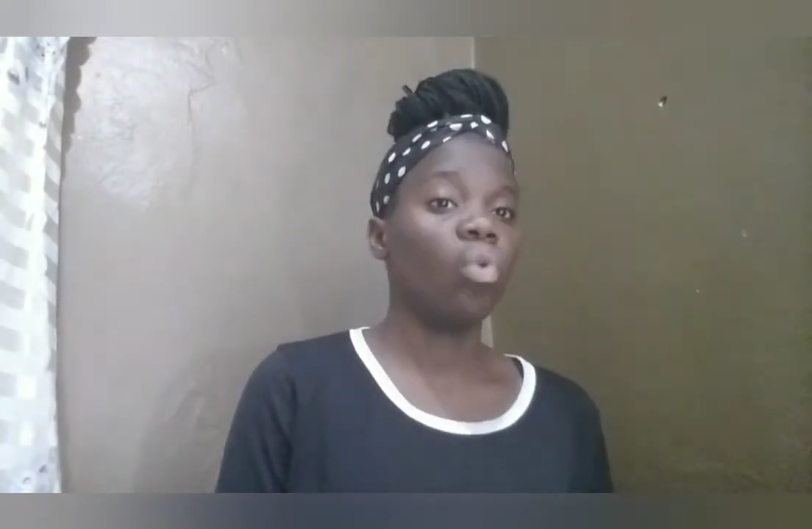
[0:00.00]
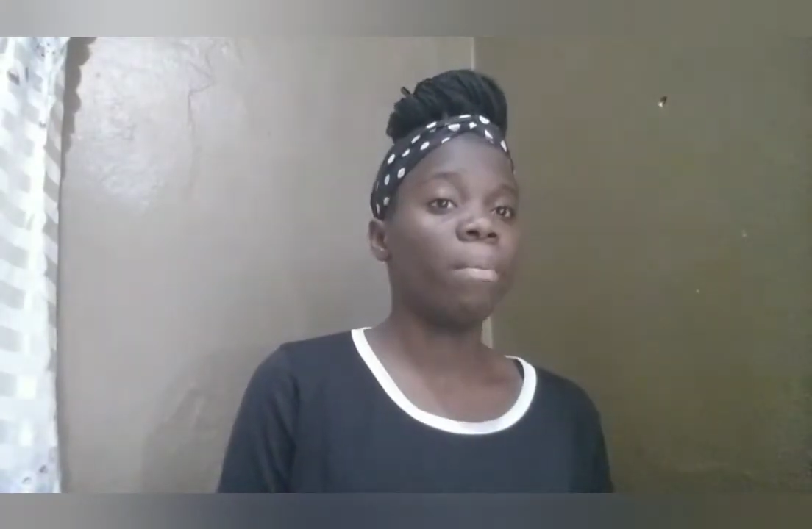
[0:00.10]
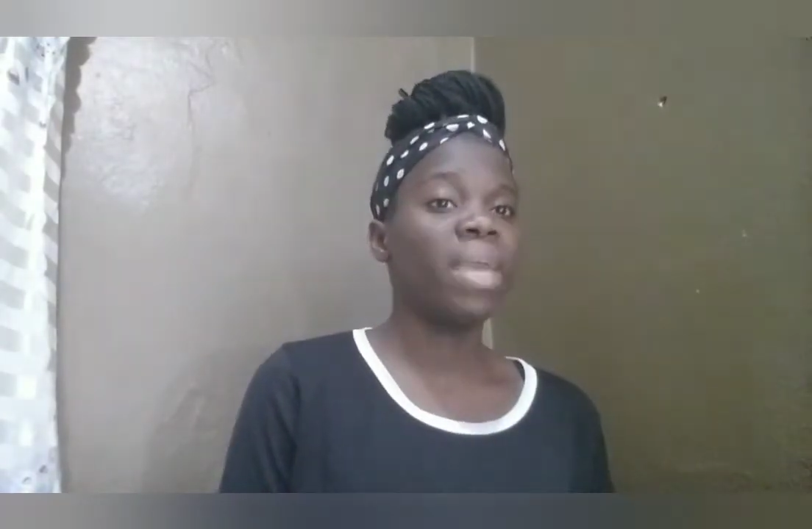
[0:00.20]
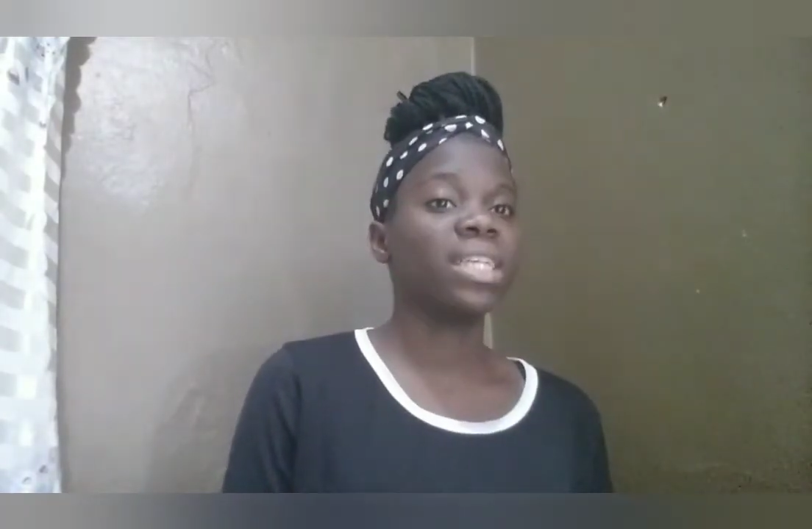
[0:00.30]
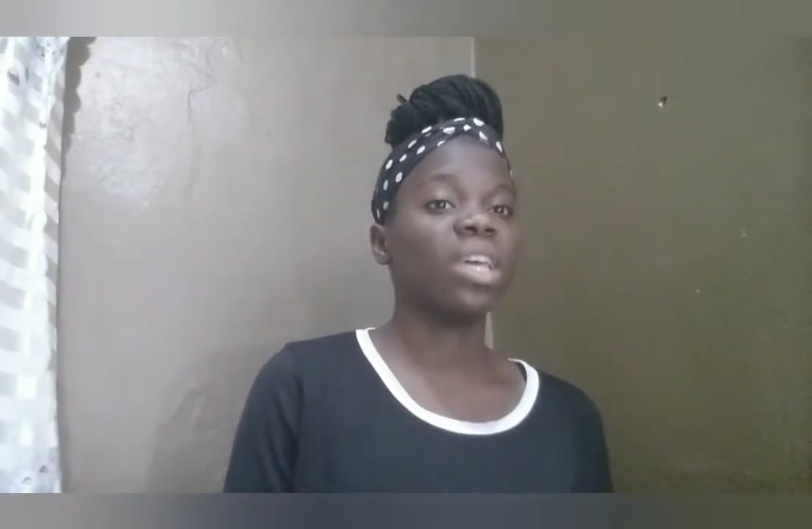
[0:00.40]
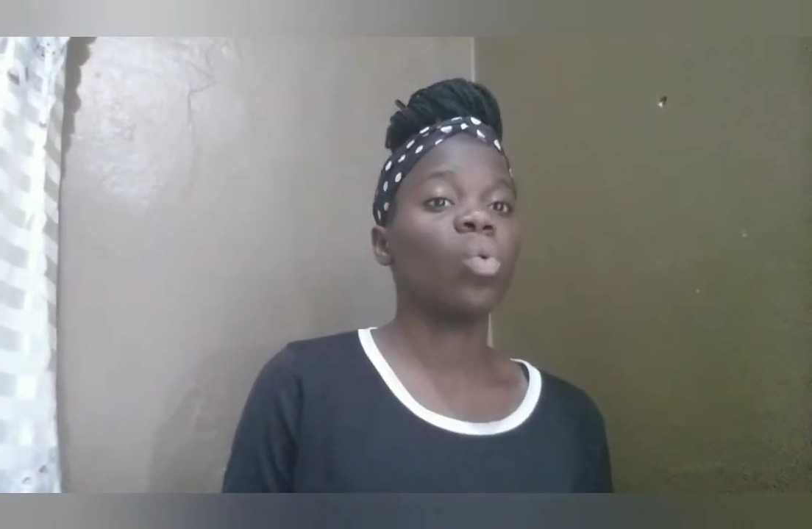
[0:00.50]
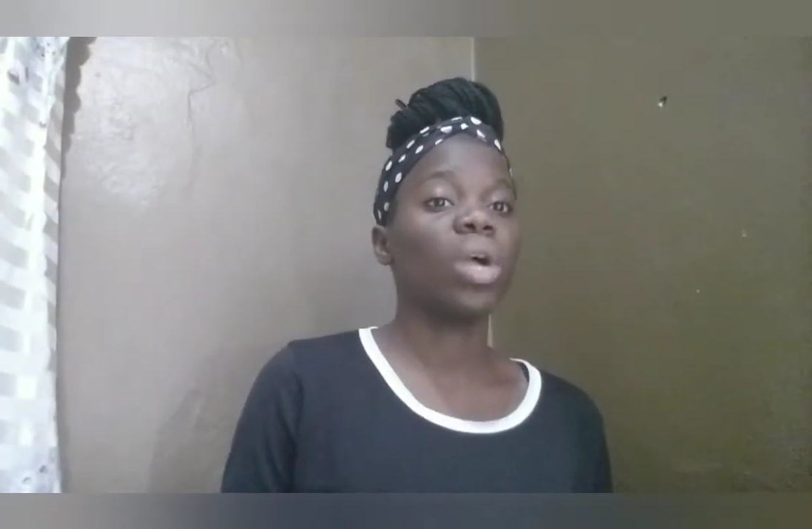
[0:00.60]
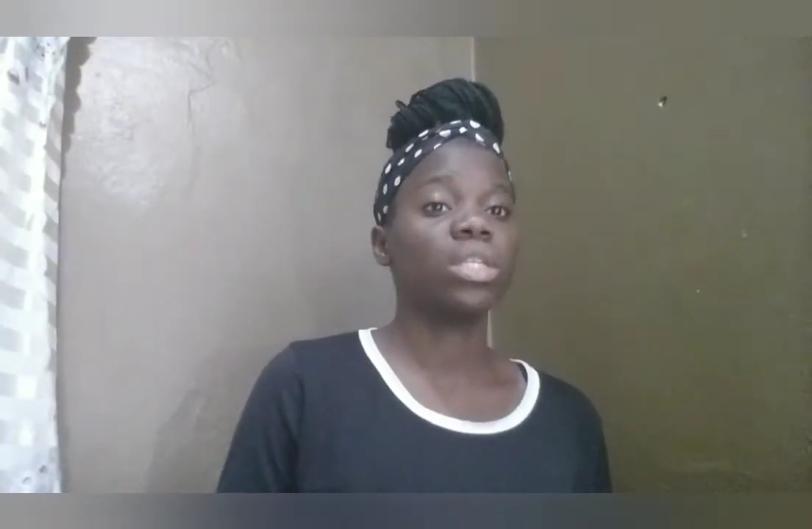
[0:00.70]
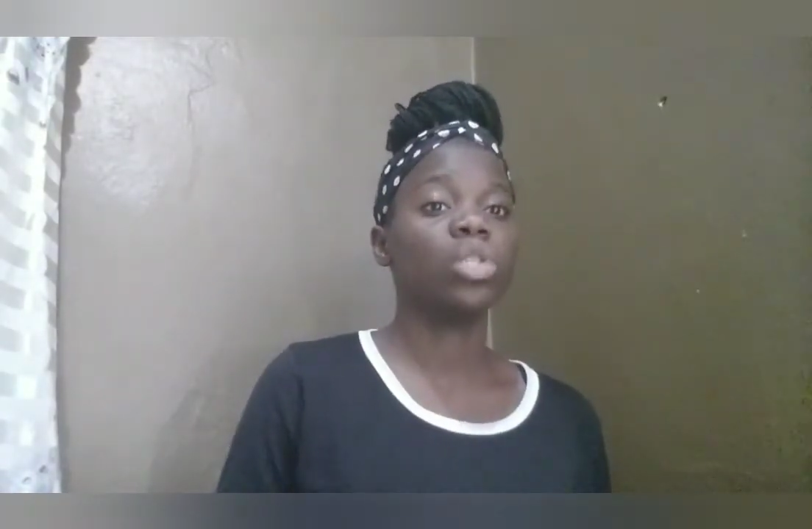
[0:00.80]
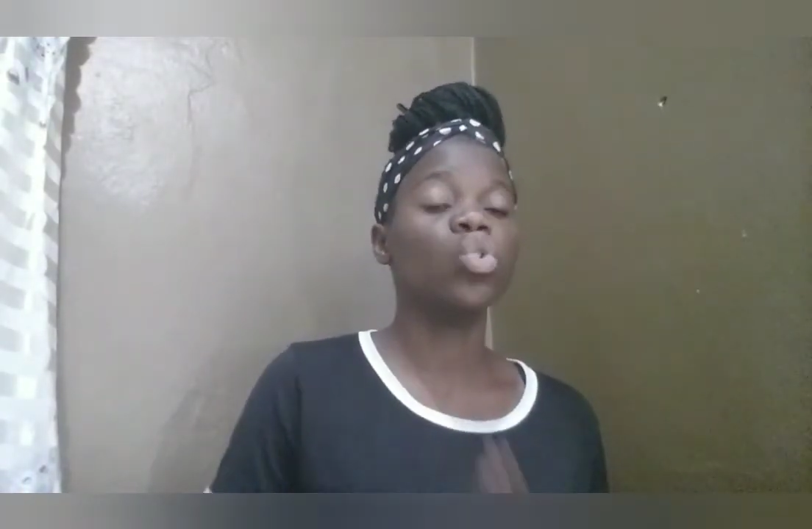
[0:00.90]
based on
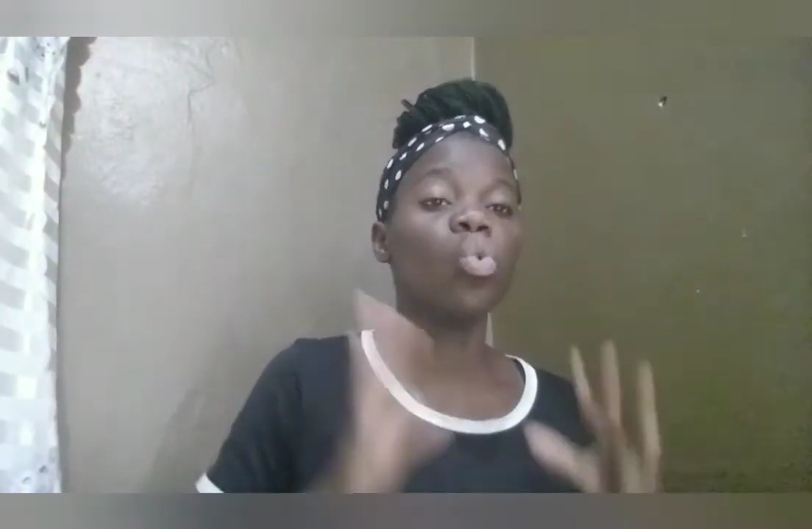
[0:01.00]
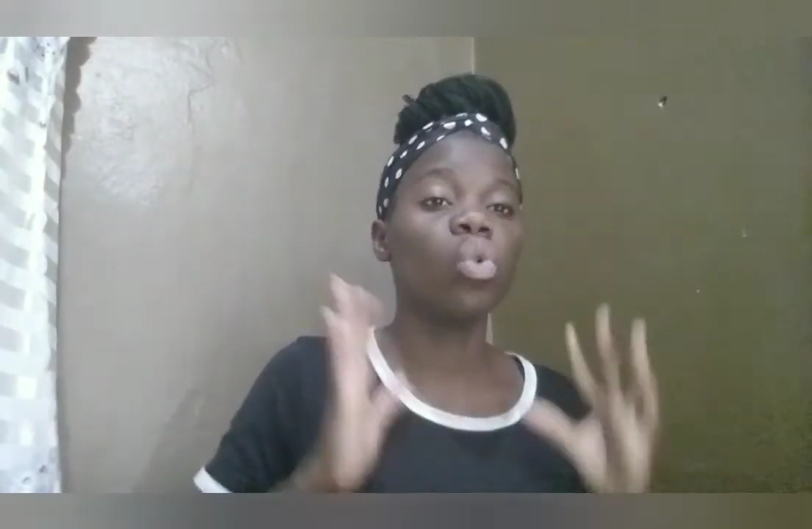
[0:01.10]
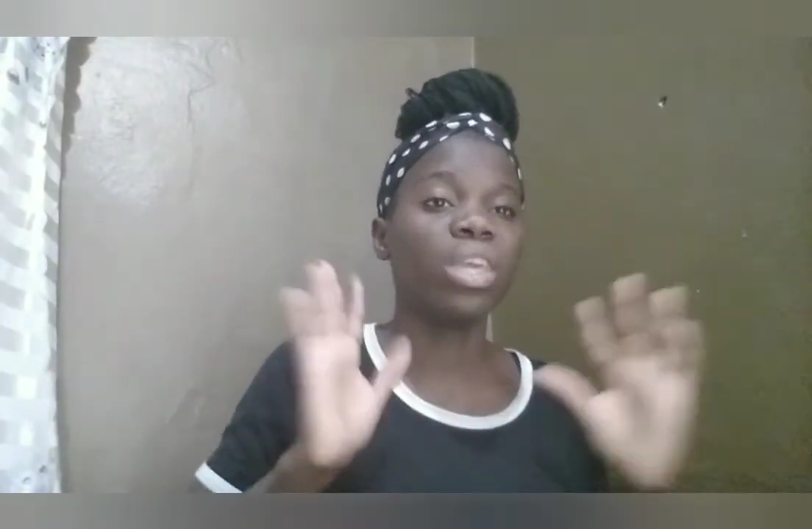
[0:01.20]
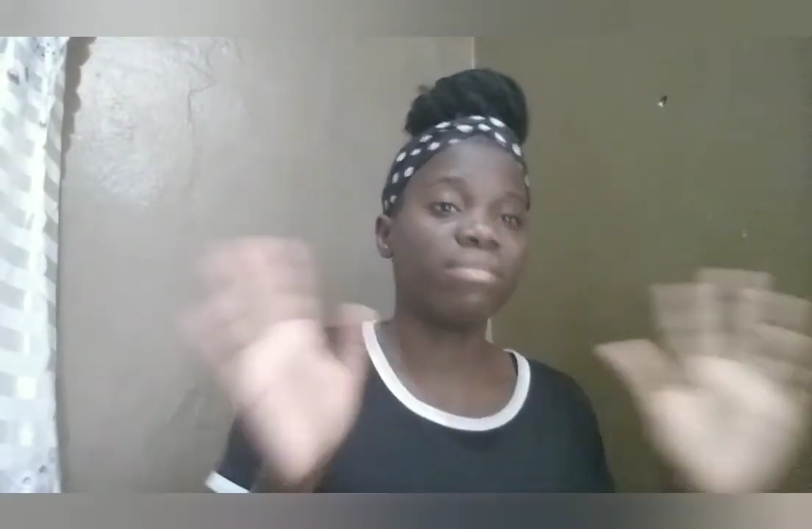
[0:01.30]
what you give